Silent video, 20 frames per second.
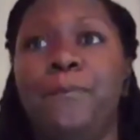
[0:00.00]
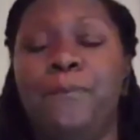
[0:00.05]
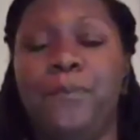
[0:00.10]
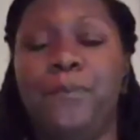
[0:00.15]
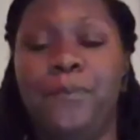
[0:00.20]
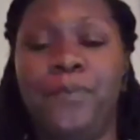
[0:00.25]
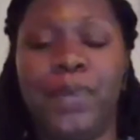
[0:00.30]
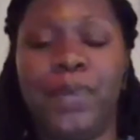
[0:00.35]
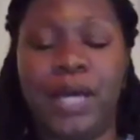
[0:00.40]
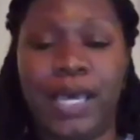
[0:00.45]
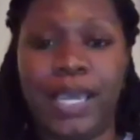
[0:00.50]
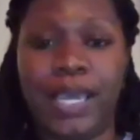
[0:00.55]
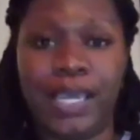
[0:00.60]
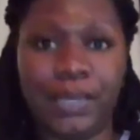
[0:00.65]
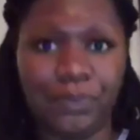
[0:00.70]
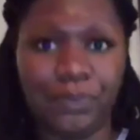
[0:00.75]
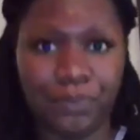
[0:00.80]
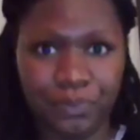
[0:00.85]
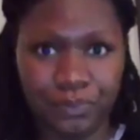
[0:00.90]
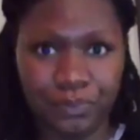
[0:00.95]
But
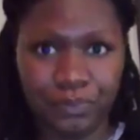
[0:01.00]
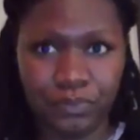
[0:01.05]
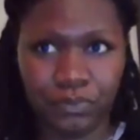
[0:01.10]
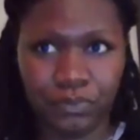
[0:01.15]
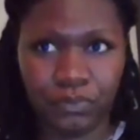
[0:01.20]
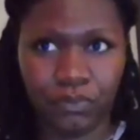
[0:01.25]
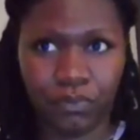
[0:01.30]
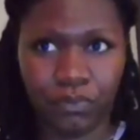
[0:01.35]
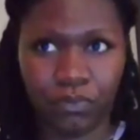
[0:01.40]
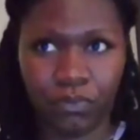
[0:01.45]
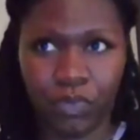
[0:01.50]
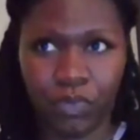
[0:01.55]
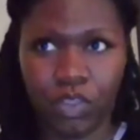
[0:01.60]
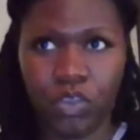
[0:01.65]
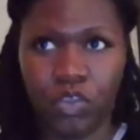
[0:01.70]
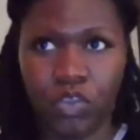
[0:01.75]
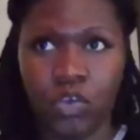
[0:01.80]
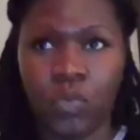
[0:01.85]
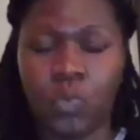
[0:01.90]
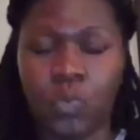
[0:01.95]

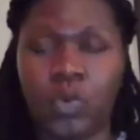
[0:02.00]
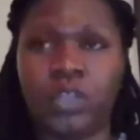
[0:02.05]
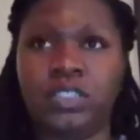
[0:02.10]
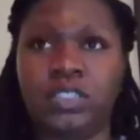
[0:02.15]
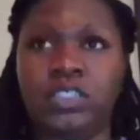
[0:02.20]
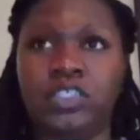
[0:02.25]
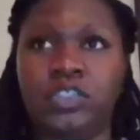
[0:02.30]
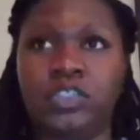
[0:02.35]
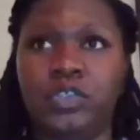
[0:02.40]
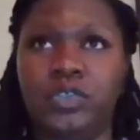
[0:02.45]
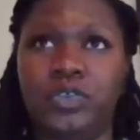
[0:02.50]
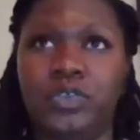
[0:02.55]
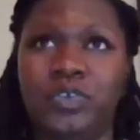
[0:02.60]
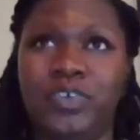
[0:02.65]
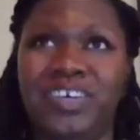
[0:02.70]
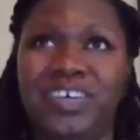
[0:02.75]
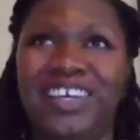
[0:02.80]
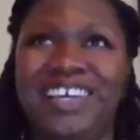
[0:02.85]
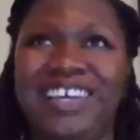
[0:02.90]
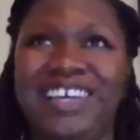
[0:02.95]
you want to
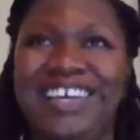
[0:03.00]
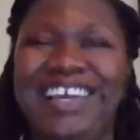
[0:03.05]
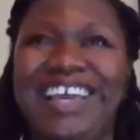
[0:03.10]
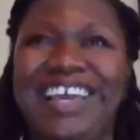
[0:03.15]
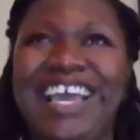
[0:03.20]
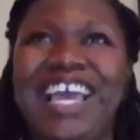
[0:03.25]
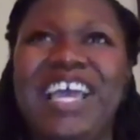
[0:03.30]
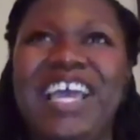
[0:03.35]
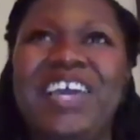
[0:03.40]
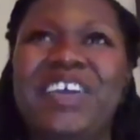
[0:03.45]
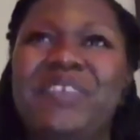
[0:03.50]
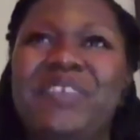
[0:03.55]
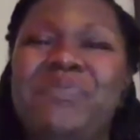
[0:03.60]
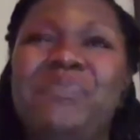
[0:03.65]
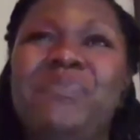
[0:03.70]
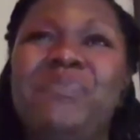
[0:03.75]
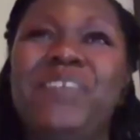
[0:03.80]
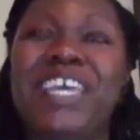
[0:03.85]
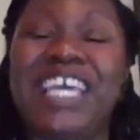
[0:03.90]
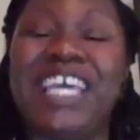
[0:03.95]

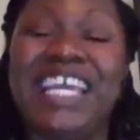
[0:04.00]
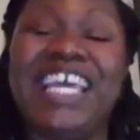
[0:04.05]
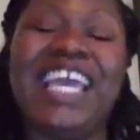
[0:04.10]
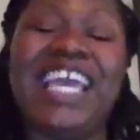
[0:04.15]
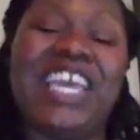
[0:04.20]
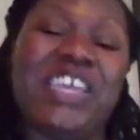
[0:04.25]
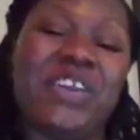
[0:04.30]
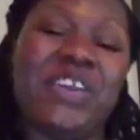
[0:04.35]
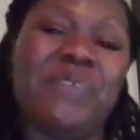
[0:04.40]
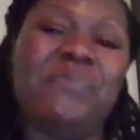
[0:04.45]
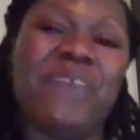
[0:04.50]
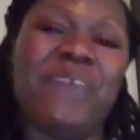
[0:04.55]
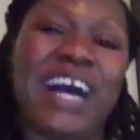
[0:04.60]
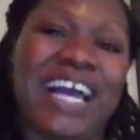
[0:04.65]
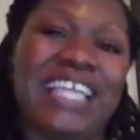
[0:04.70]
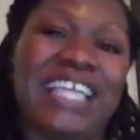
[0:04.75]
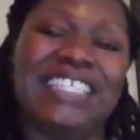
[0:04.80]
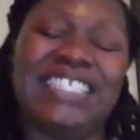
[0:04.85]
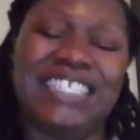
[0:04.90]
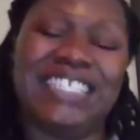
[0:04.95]
get it in your
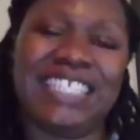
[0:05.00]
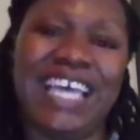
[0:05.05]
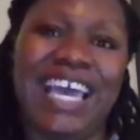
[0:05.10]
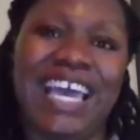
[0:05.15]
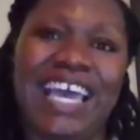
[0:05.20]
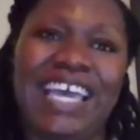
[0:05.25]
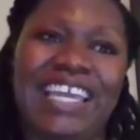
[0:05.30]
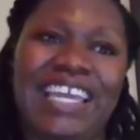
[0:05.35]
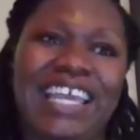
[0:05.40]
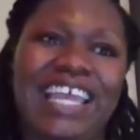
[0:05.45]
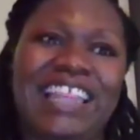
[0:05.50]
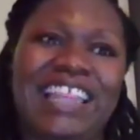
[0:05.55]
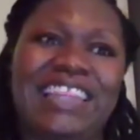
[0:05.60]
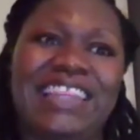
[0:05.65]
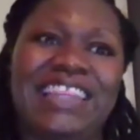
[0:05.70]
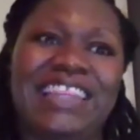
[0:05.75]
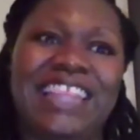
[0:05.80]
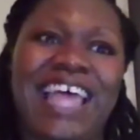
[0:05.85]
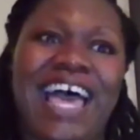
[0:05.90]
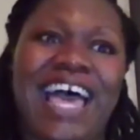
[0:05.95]
mindset
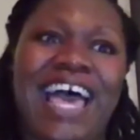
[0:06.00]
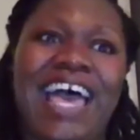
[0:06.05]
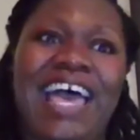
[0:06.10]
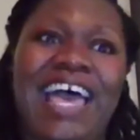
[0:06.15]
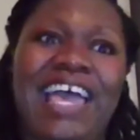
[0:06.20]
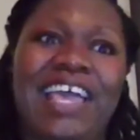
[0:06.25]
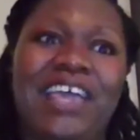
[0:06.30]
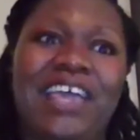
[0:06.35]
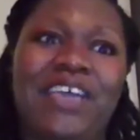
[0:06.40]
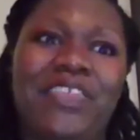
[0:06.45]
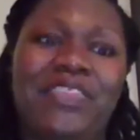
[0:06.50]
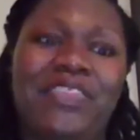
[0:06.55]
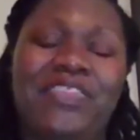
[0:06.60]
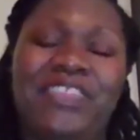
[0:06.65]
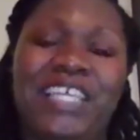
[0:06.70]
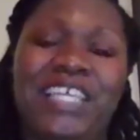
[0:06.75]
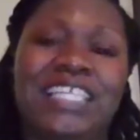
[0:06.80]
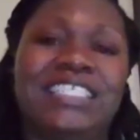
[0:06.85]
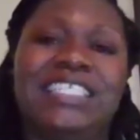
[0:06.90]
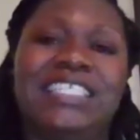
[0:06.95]
that
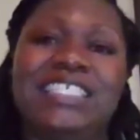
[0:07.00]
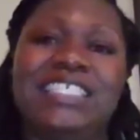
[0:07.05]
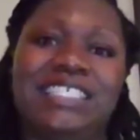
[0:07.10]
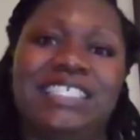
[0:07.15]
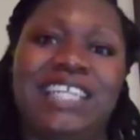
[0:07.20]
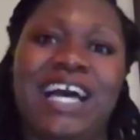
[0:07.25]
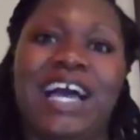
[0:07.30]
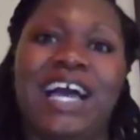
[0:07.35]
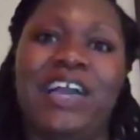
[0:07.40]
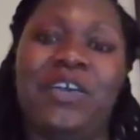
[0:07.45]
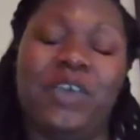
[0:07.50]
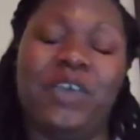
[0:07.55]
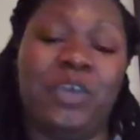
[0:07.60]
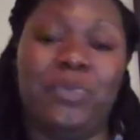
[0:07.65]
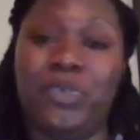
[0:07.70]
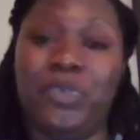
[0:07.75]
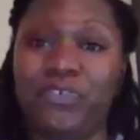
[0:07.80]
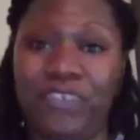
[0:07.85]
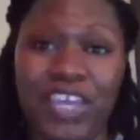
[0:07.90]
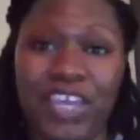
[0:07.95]
this is not going to
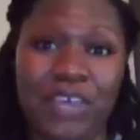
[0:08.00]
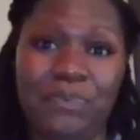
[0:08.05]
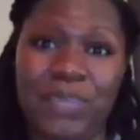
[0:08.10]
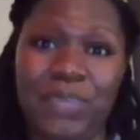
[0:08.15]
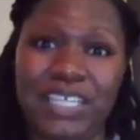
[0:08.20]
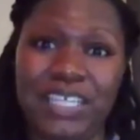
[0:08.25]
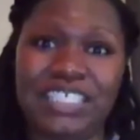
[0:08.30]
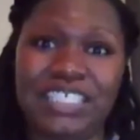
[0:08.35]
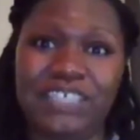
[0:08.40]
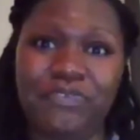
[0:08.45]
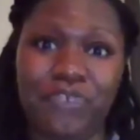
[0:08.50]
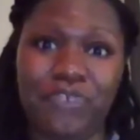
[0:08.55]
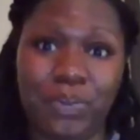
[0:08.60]
prevent me from